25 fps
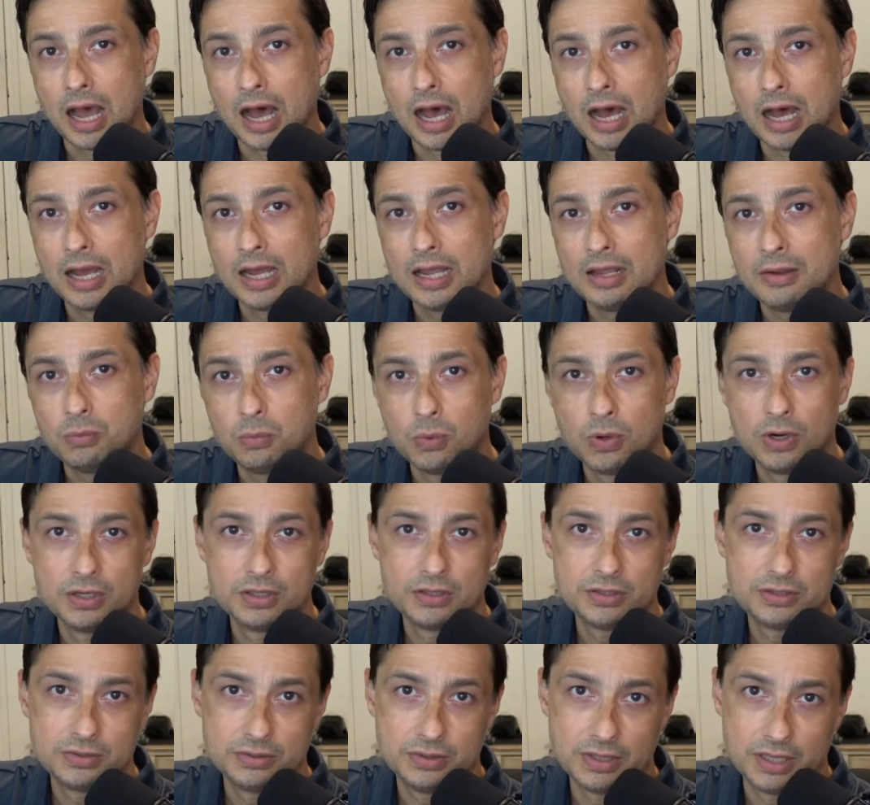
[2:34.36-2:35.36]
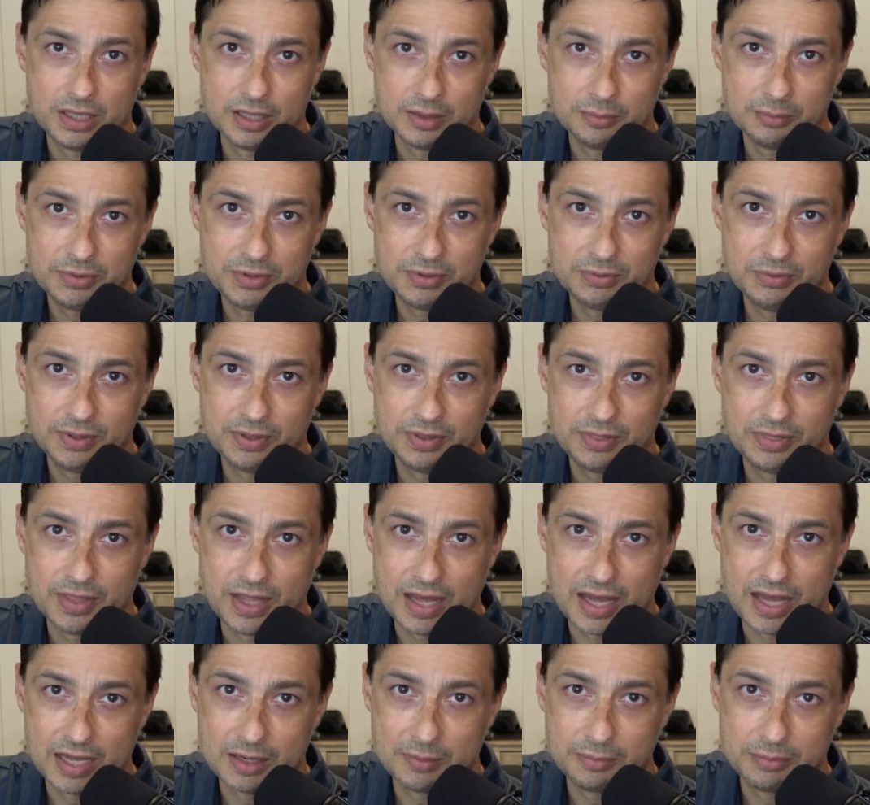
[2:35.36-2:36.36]
I want to help you with
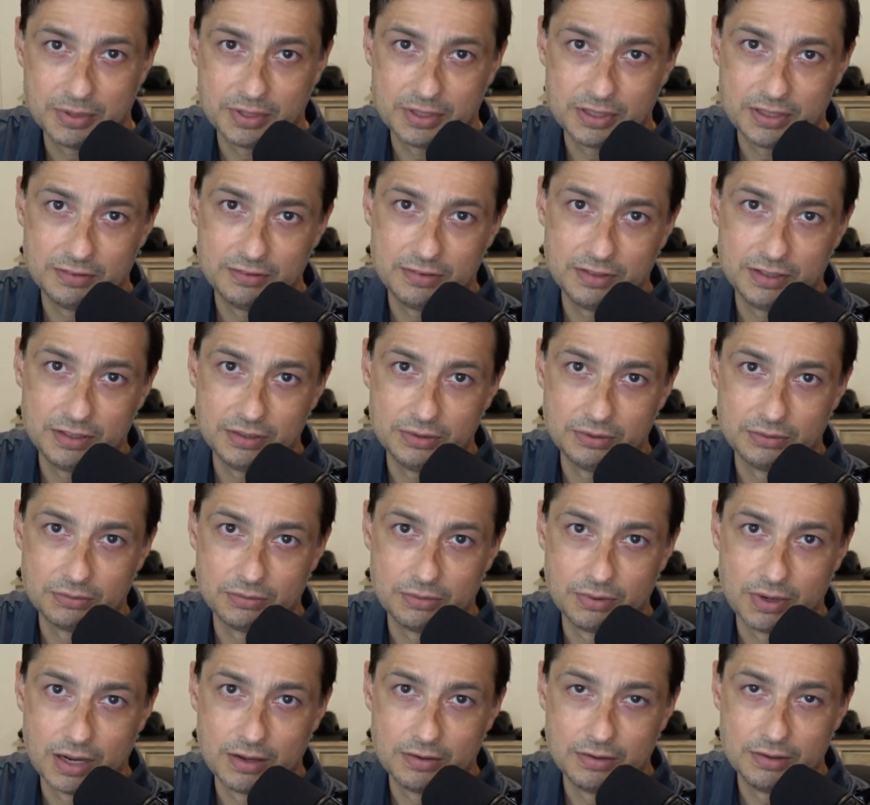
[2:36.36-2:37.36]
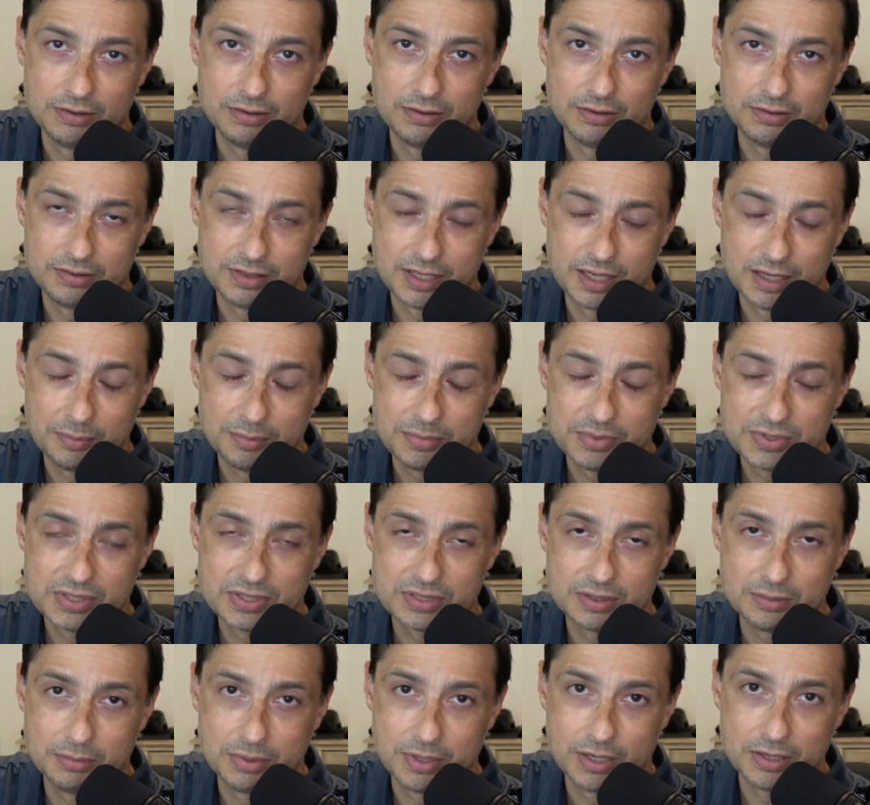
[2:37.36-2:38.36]
that by giving you tips
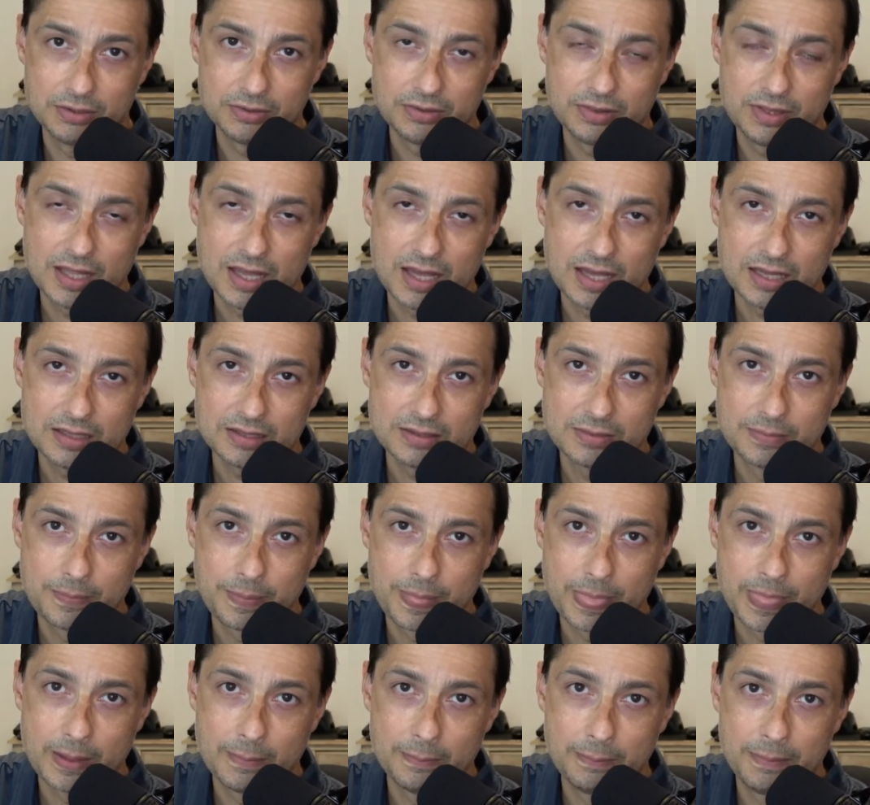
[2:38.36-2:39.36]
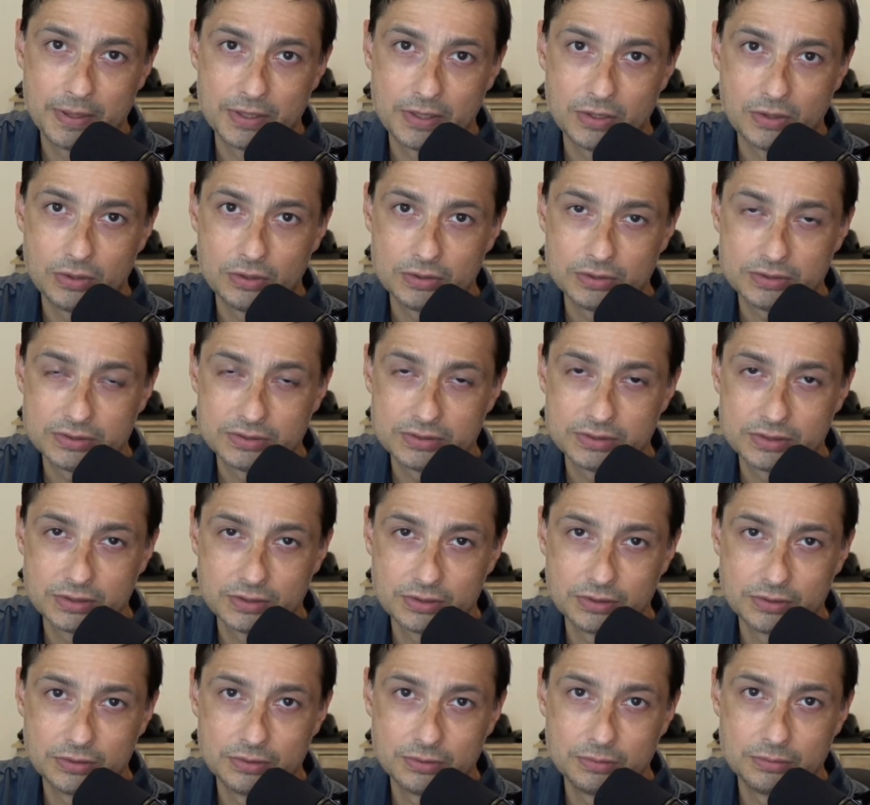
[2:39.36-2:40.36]
about that, but
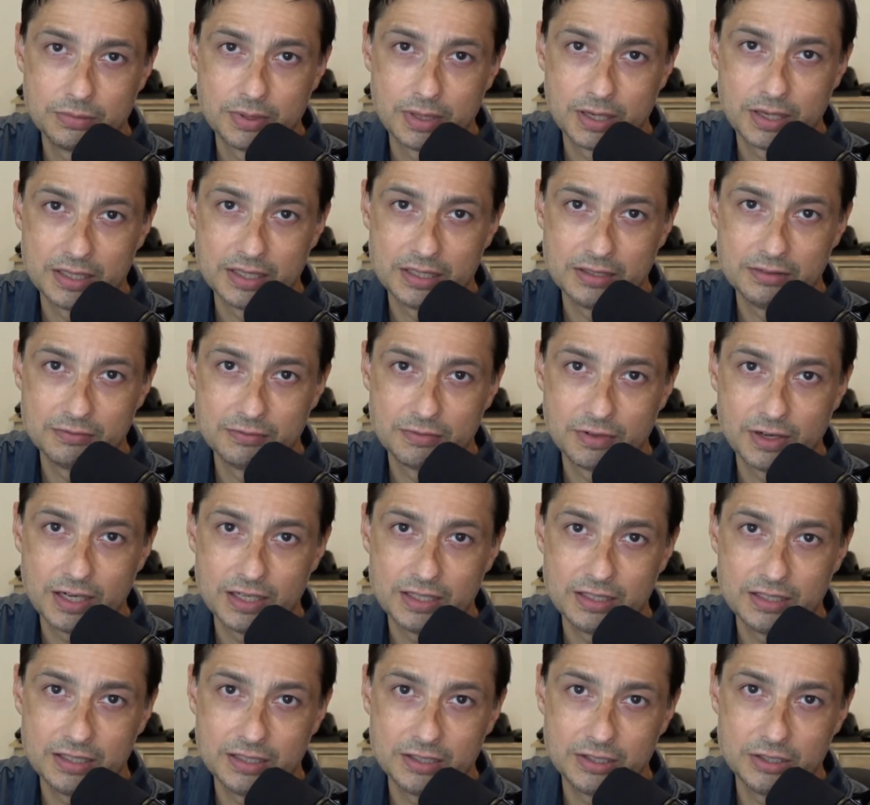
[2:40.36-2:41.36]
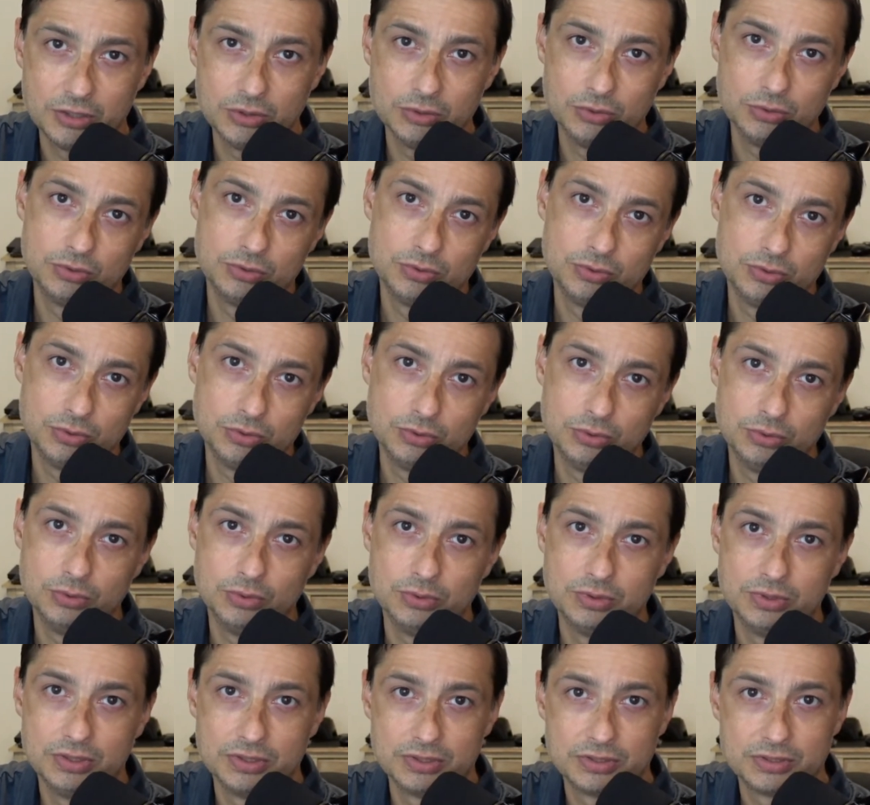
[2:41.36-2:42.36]
also by inviting you
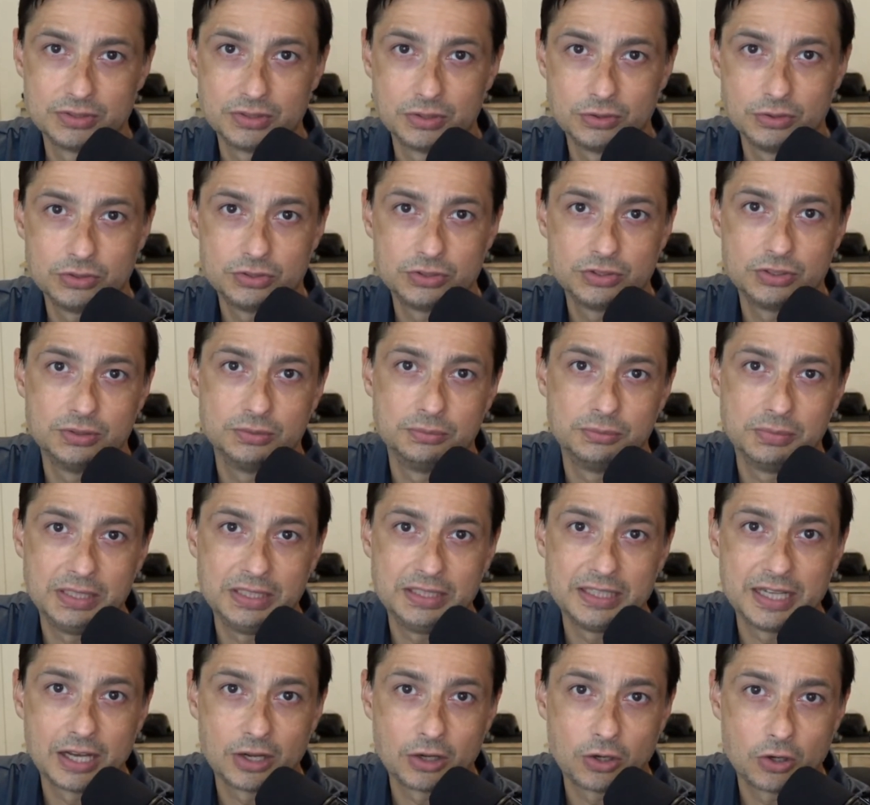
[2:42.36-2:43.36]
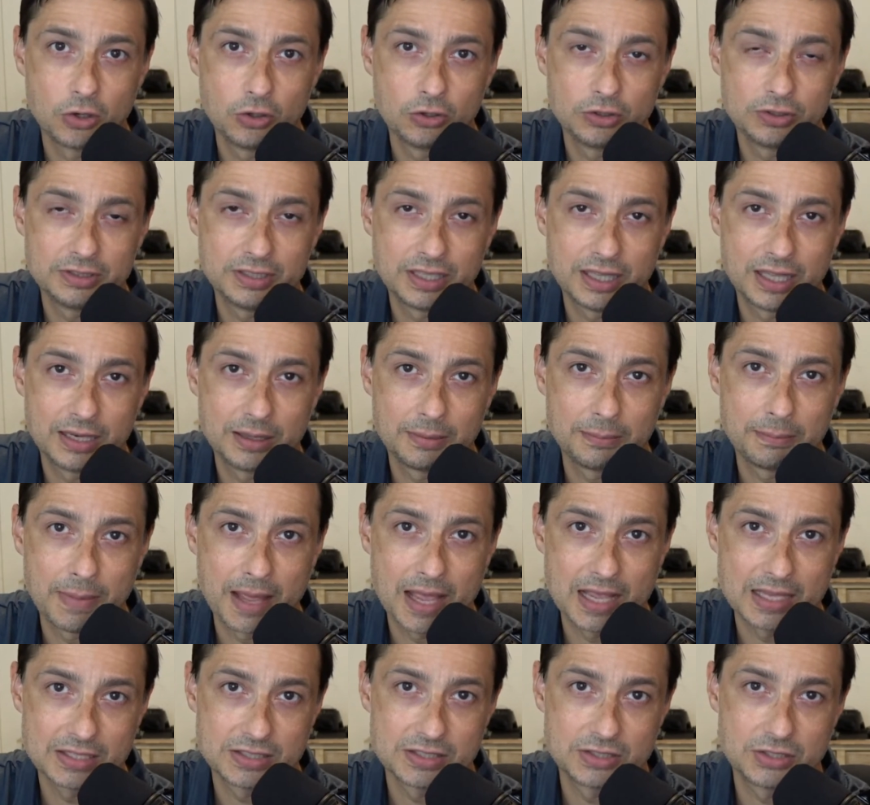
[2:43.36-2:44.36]
to the
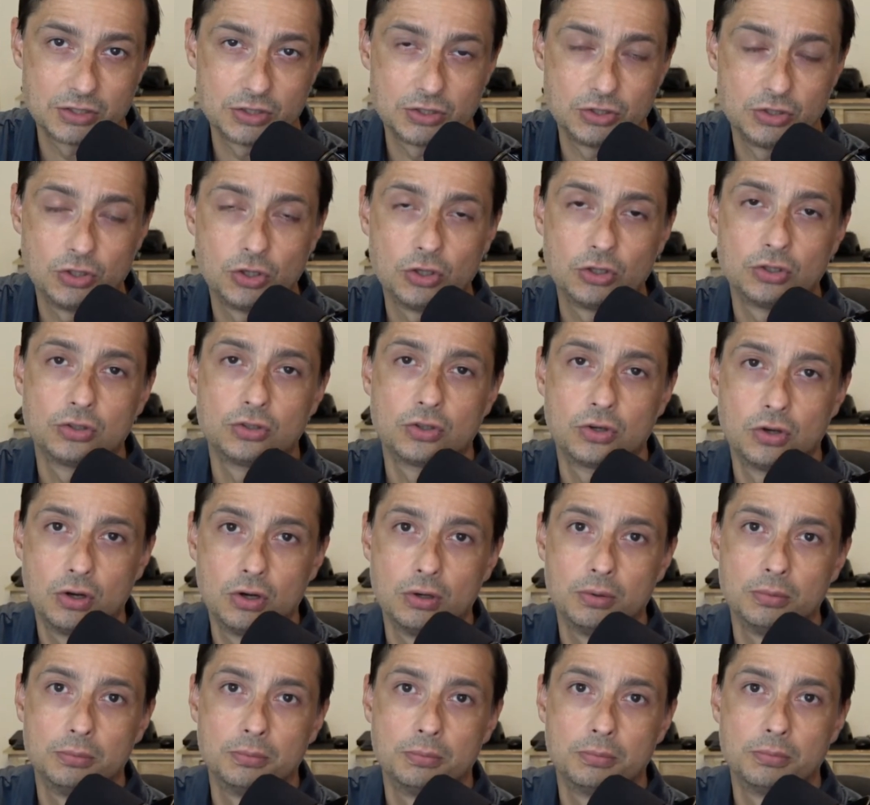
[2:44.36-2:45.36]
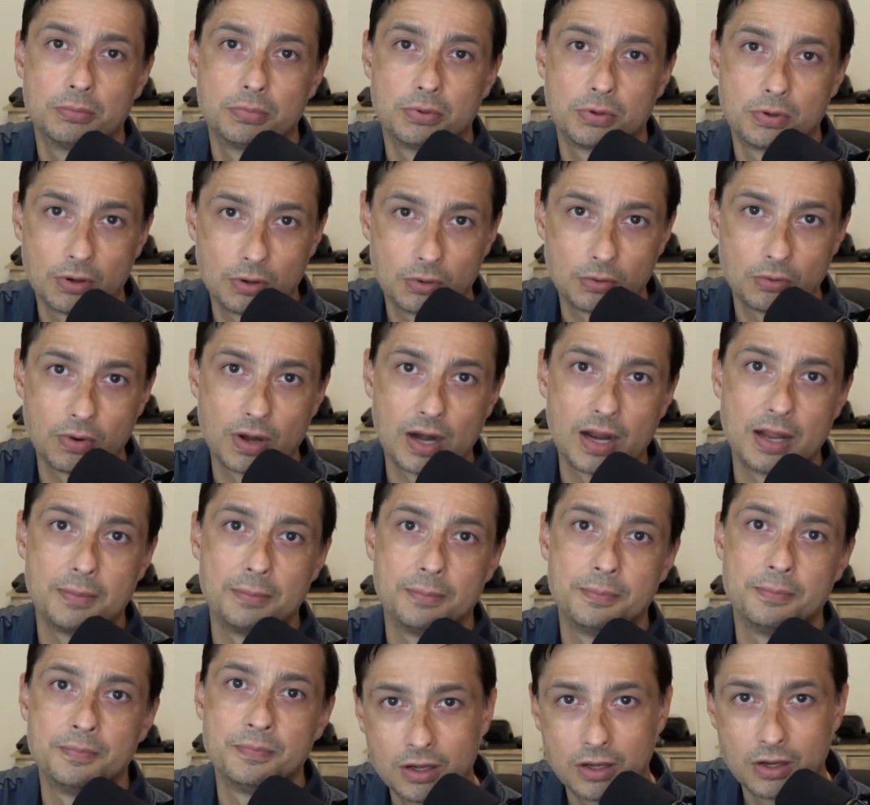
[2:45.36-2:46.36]
socialmediacontentmaster.com
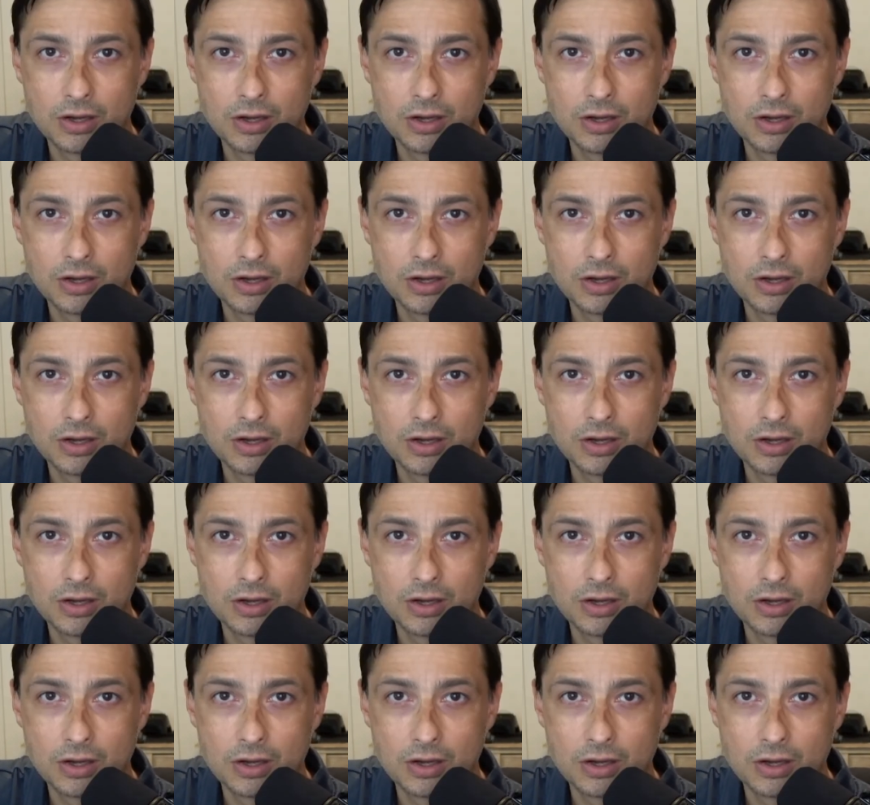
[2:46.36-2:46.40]
program.